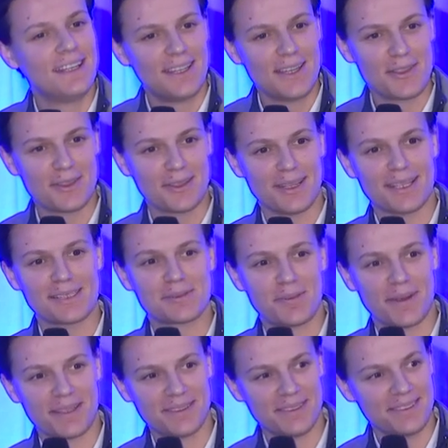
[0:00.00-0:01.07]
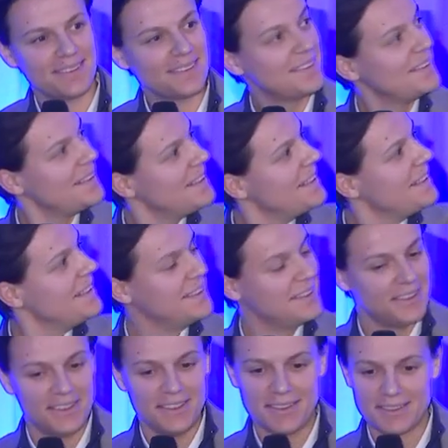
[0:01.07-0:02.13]
in the last panel.
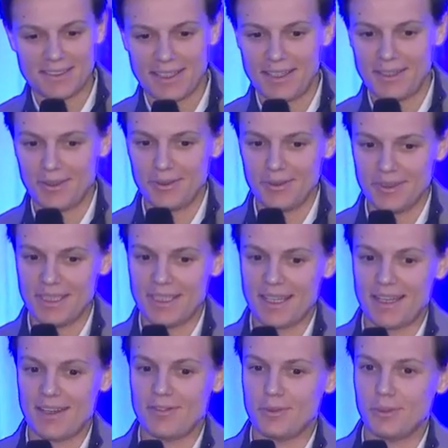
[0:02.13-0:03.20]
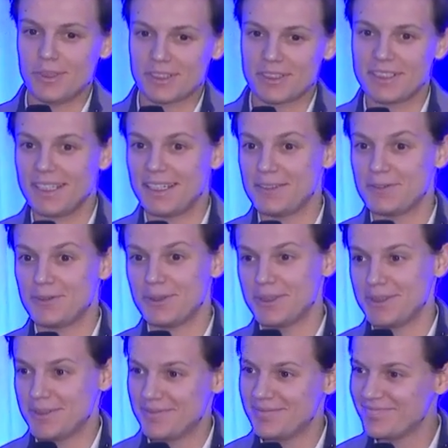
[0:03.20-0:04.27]
Indeed, I only have one slide for
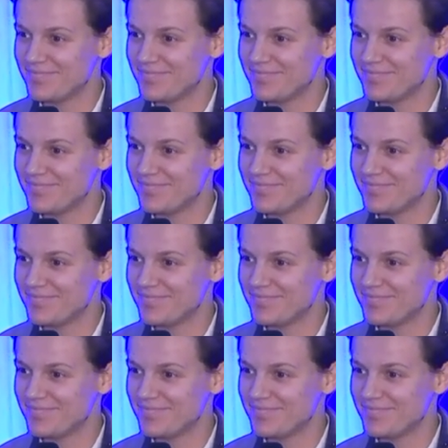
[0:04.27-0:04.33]
you.